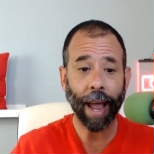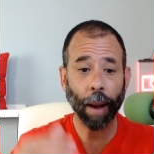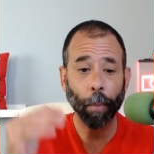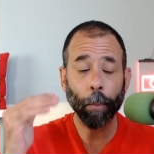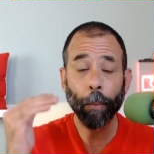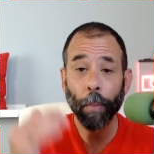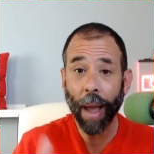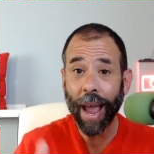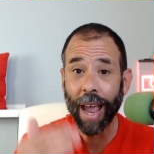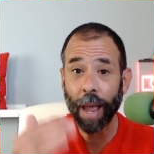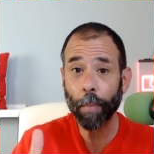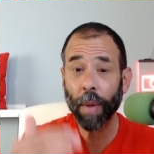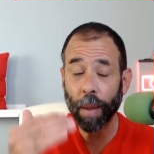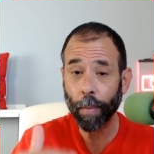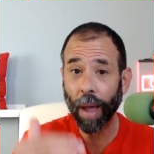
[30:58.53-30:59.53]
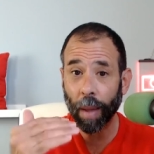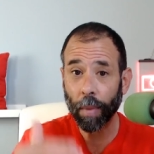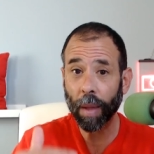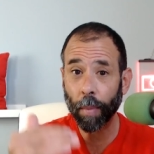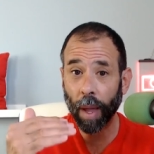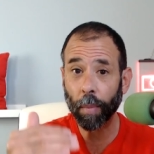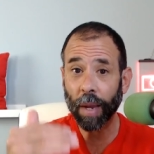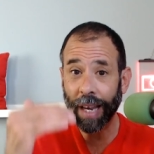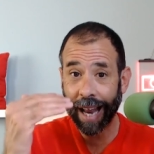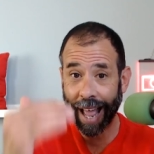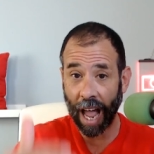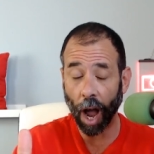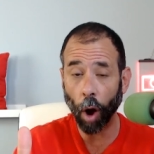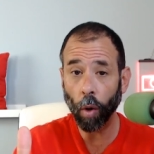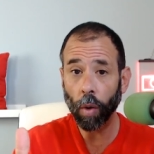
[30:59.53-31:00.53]
and maybe maybe maybe
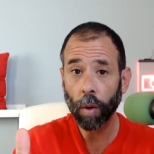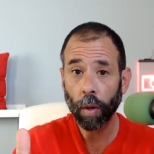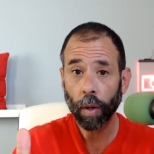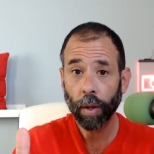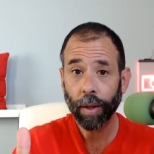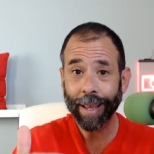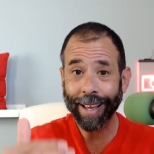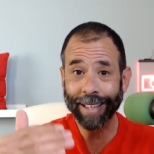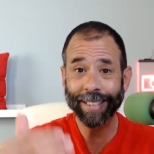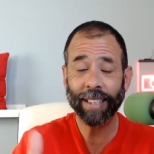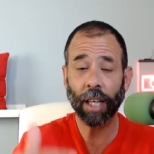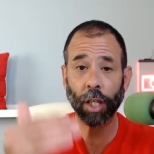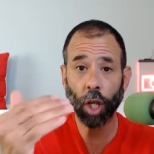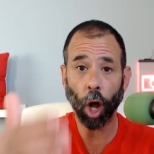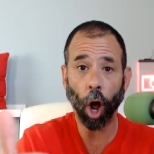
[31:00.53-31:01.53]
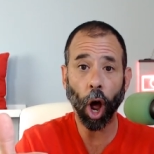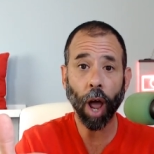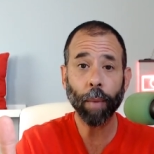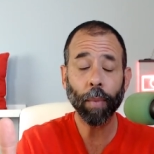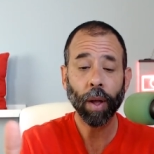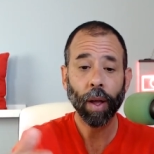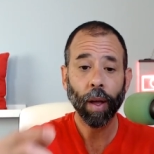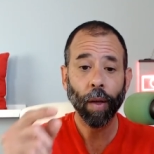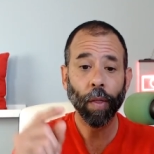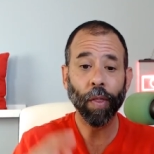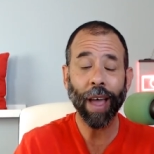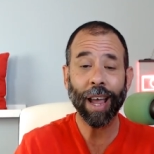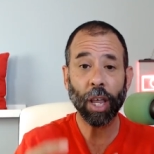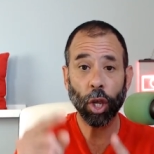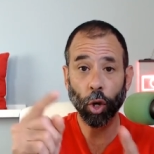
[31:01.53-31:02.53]
now is the time
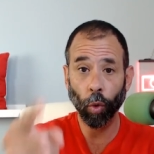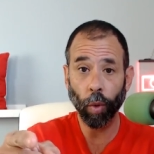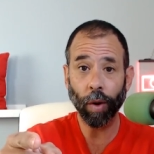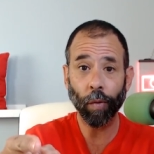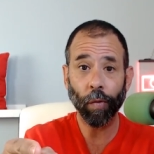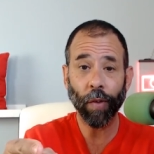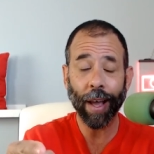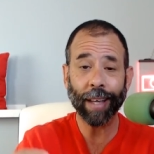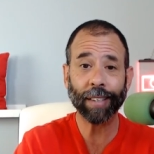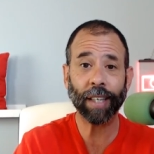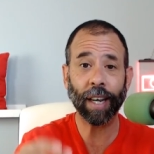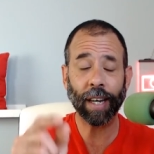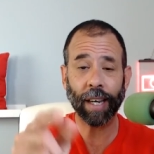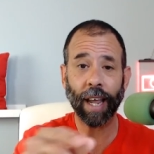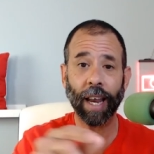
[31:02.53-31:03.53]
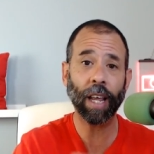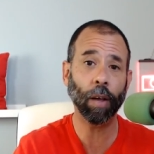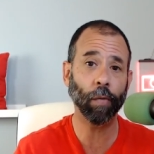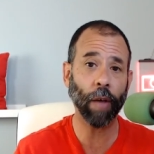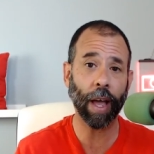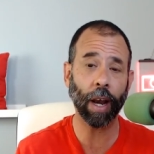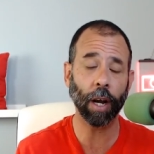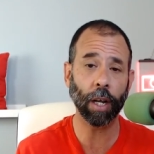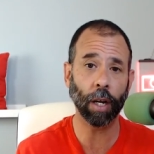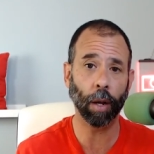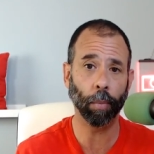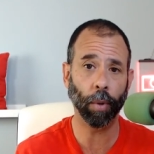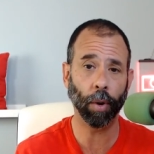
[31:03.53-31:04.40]
that you invest in getting a vanity